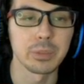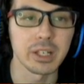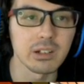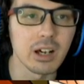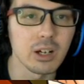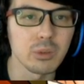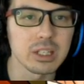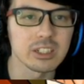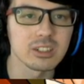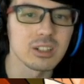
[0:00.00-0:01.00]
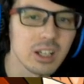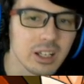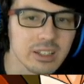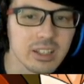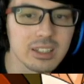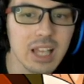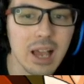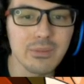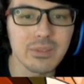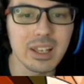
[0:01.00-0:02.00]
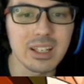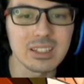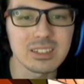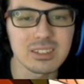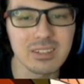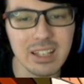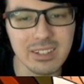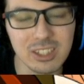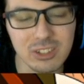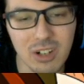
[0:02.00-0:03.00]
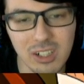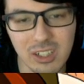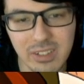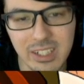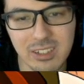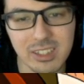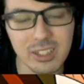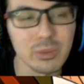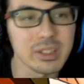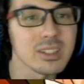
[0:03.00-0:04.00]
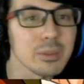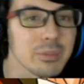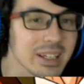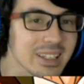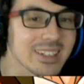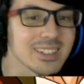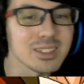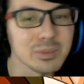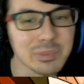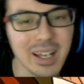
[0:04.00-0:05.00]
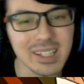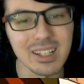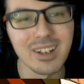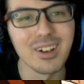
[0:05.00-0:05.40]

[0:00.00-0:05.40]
Piccolo, which does have a slightly stronger leader skill with Namekians, but